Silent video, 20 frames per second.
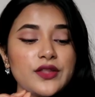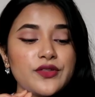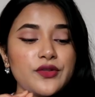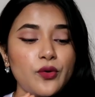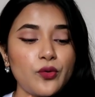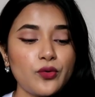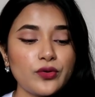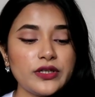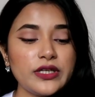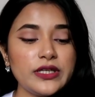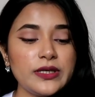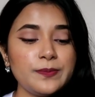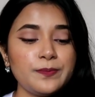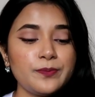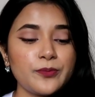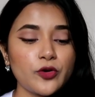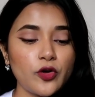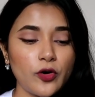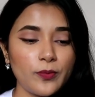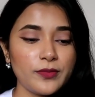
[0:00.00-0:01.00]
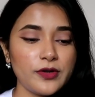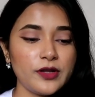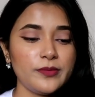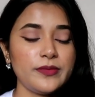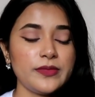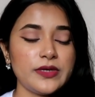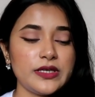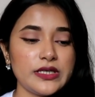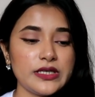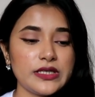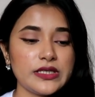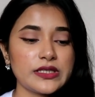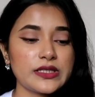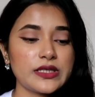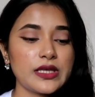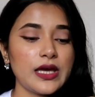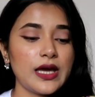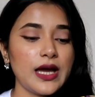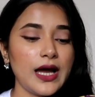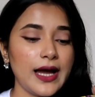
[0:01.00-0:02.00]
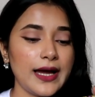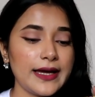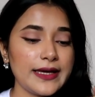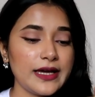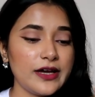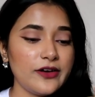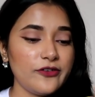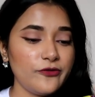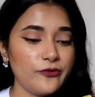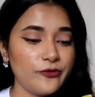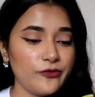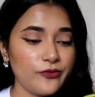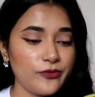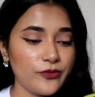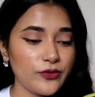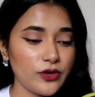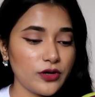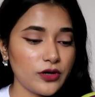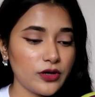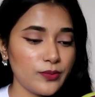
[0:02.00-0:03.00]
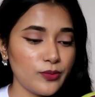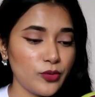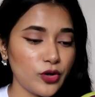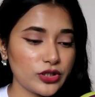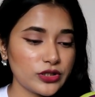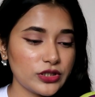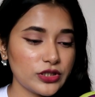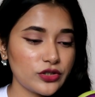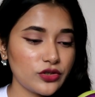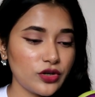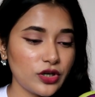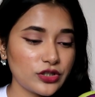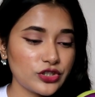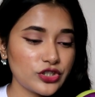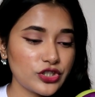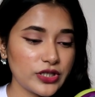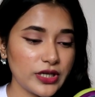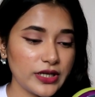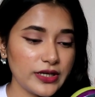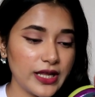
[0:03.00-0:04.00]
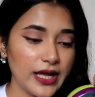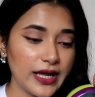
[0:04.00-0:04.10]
The only problem is I have bought the wrong shade.